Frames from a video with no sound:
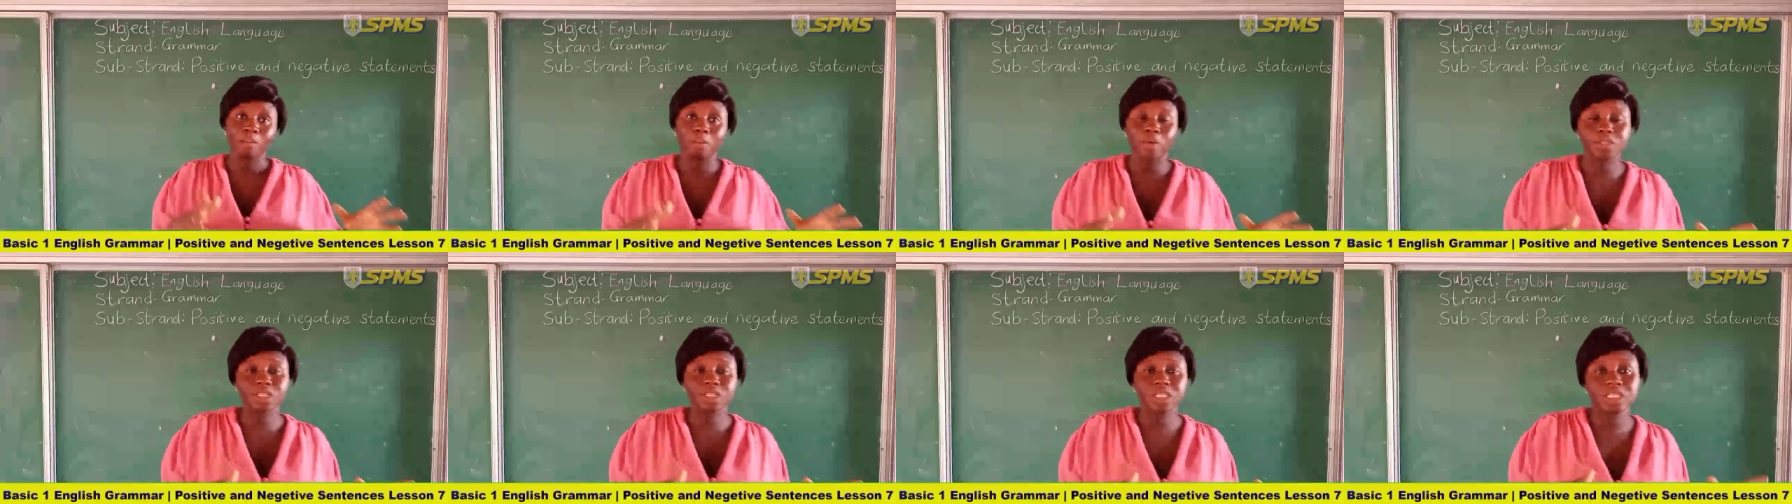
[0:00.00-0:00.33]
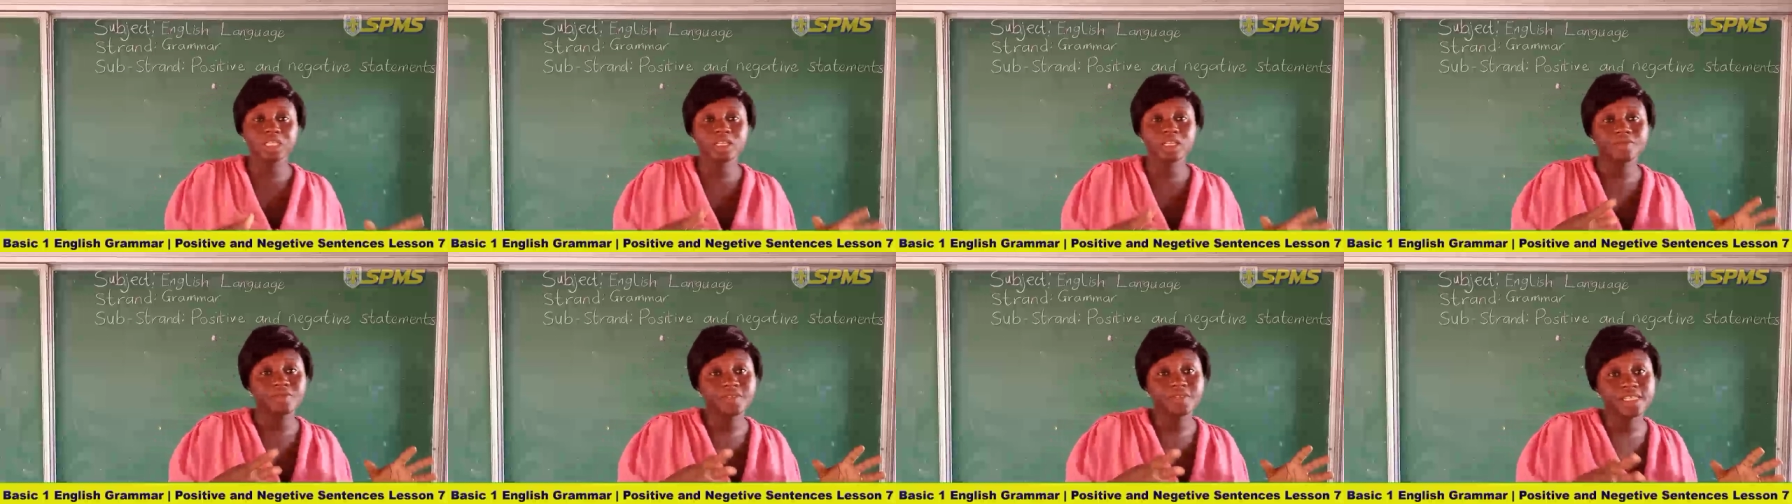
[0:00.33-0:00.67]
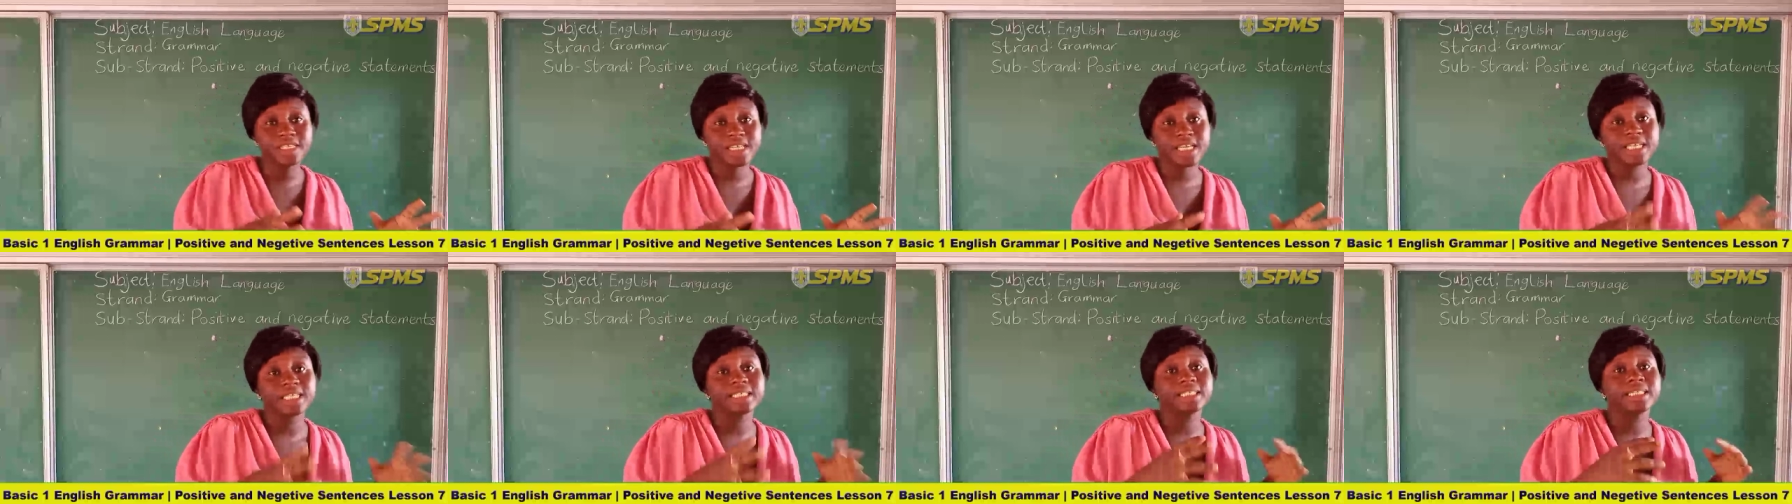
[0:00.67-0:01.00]
positive
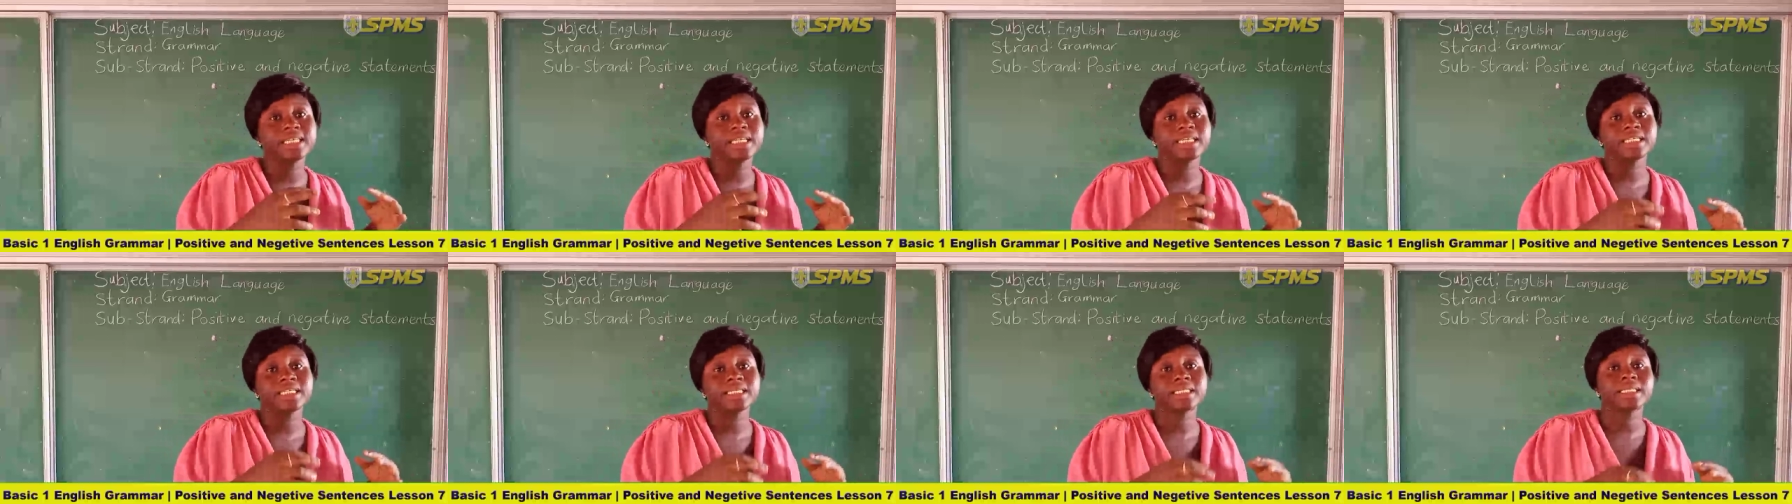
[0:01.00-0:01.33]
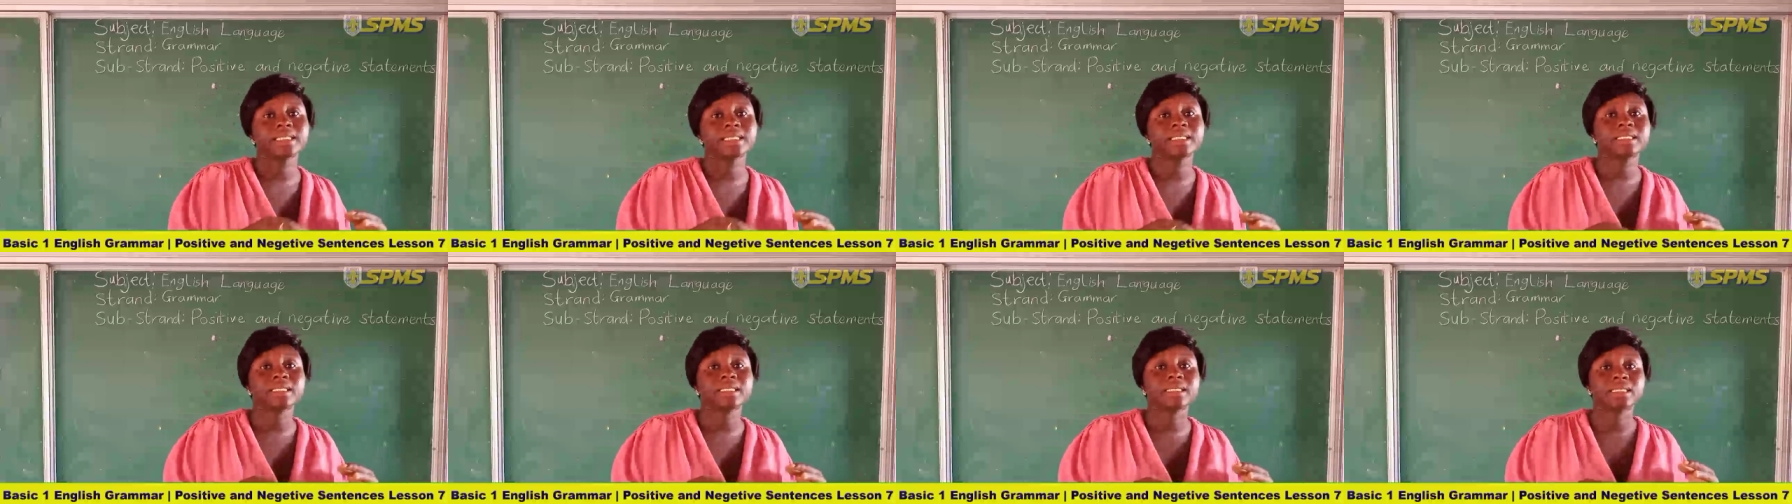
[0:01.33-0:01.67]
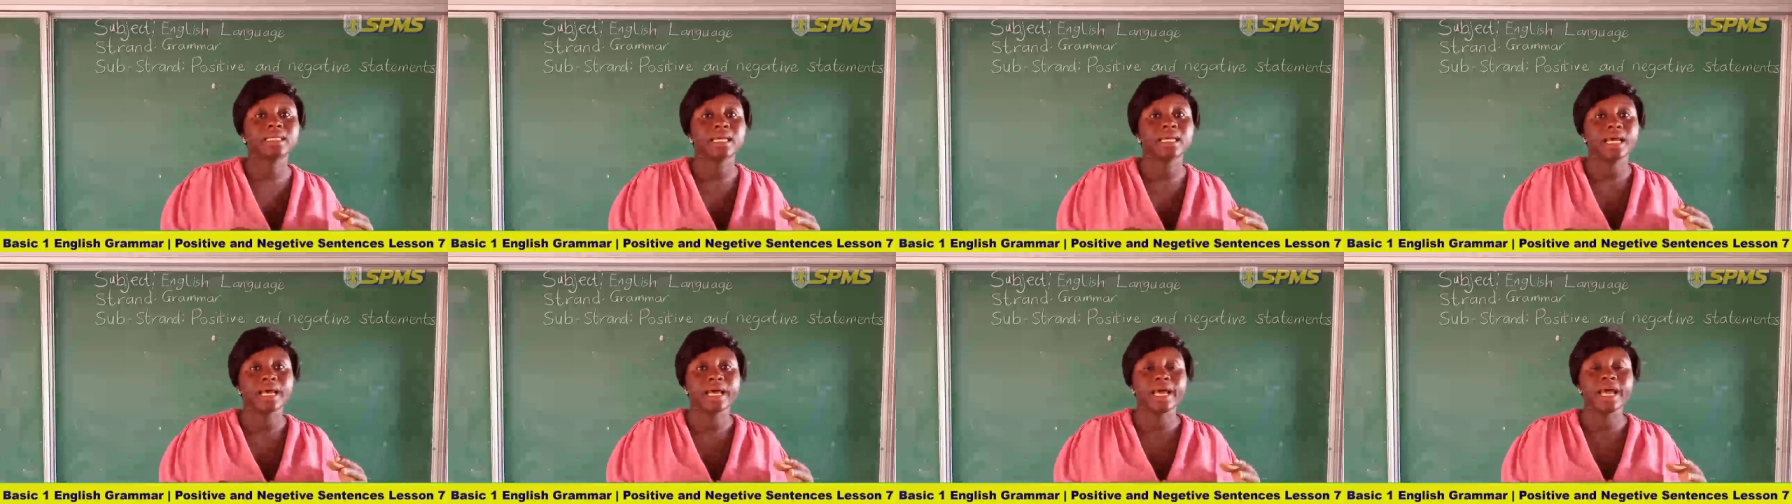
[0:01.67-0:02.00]

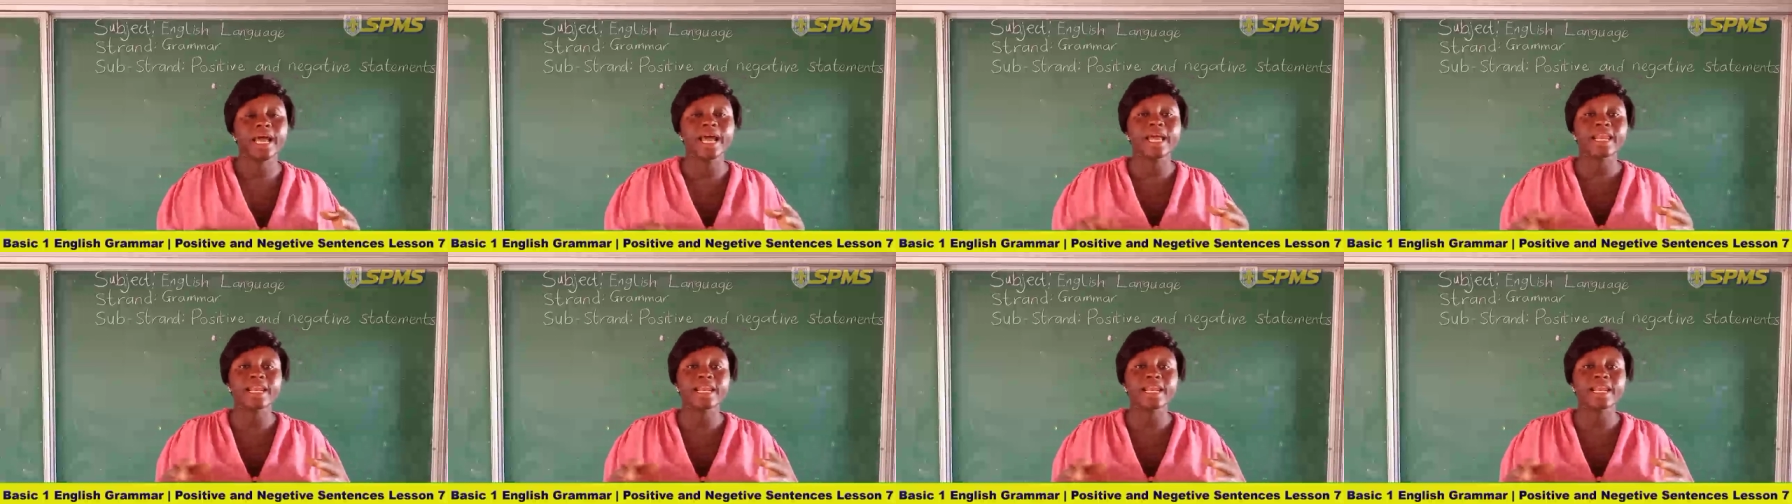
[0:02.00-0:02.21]
sentences